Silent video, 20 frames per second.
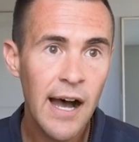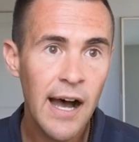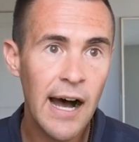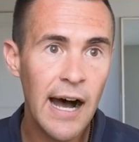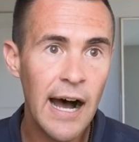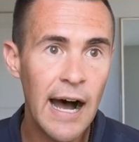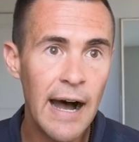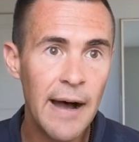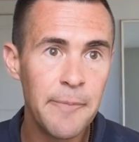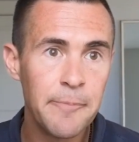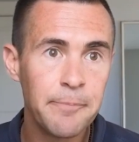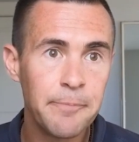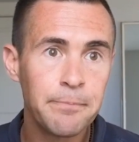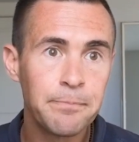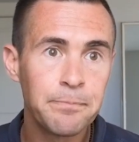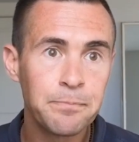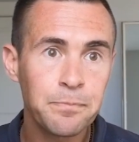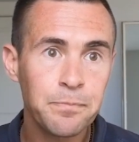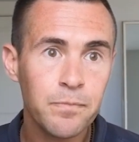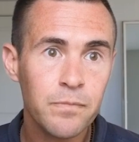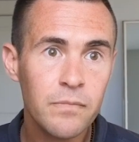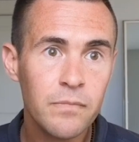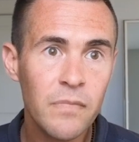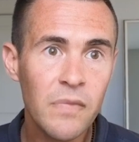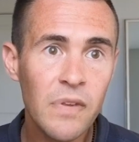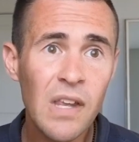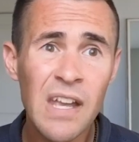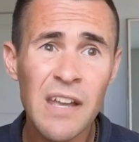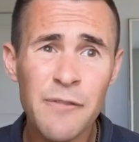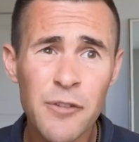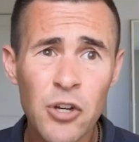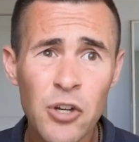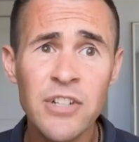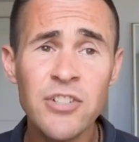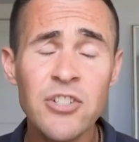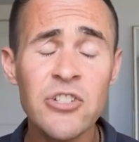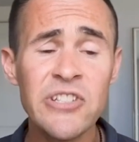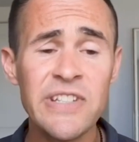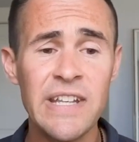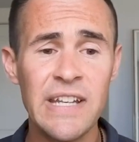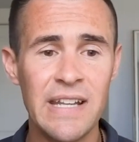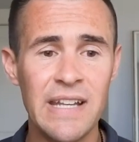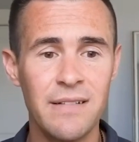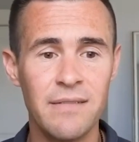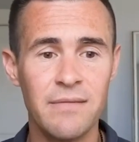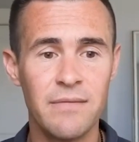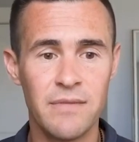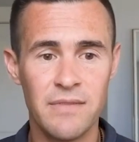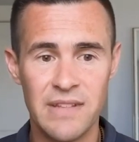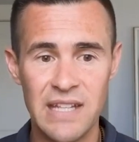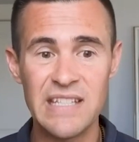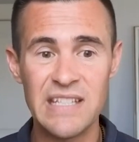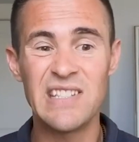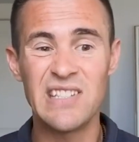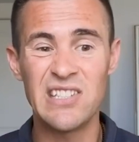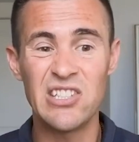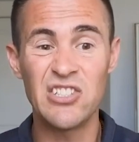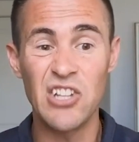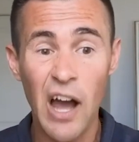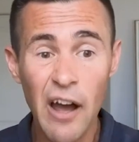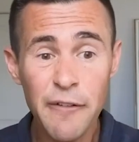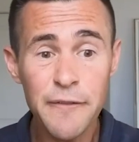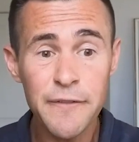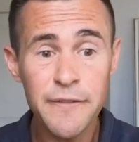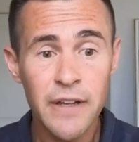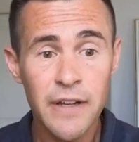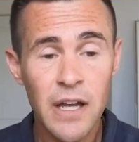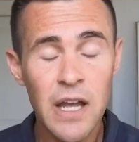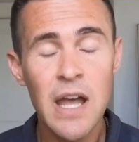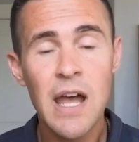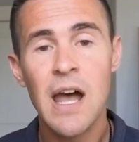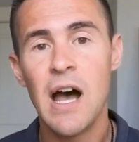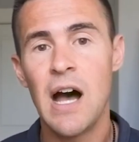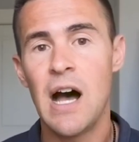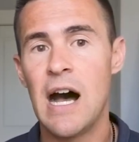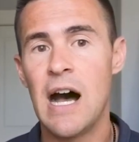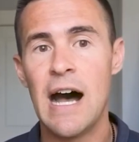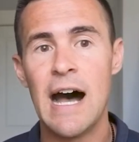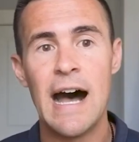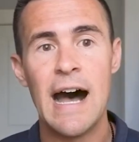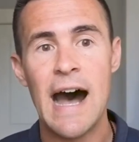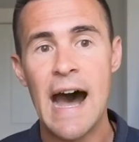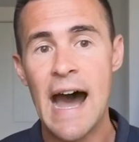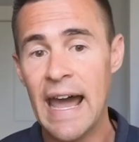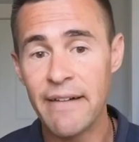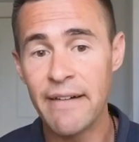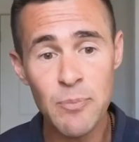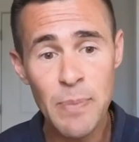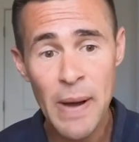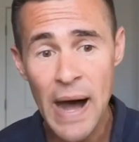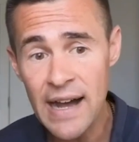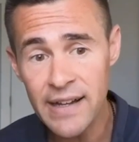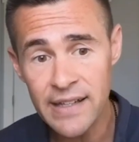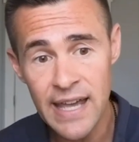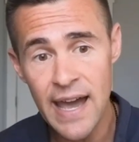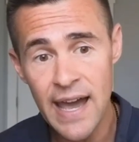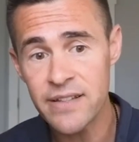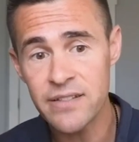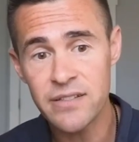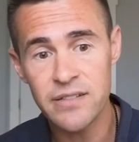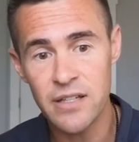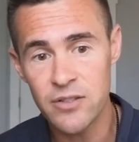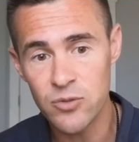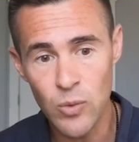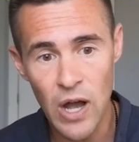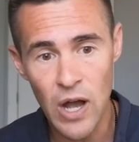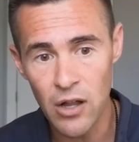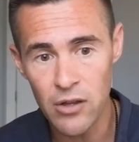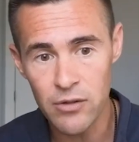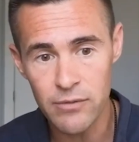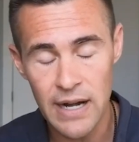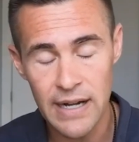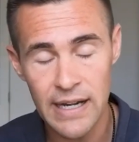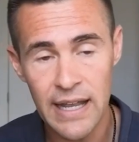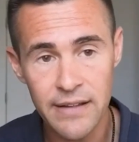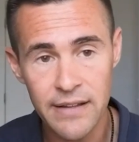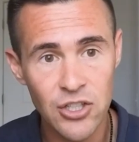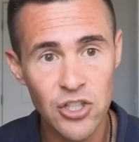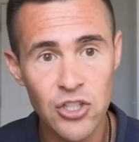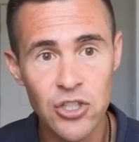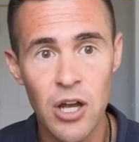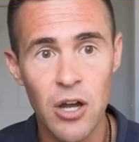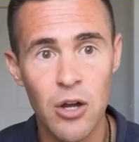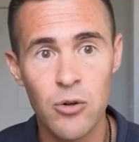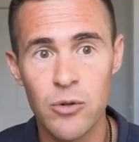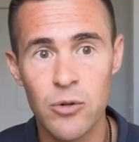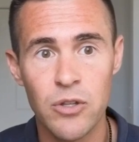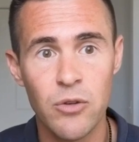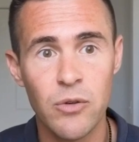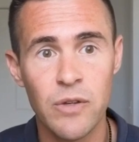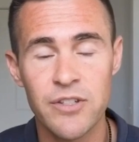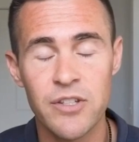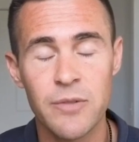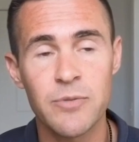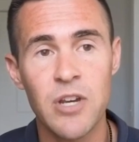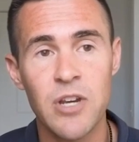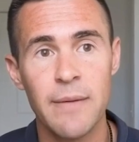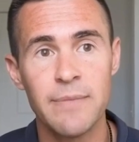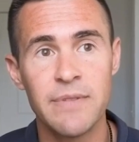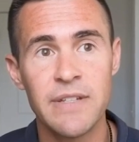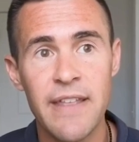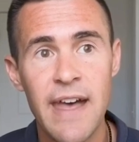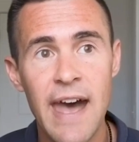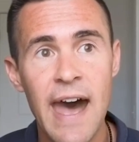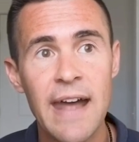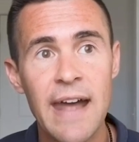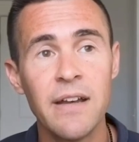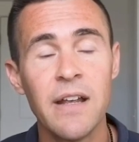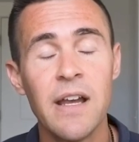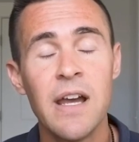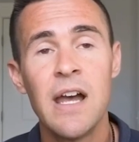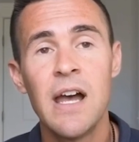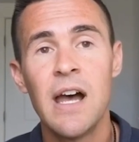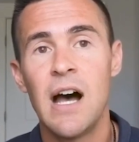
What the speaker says: If you're interested in this stuff, I have a podcast as well, The Ryan Hanley Show. You can subscribe to that.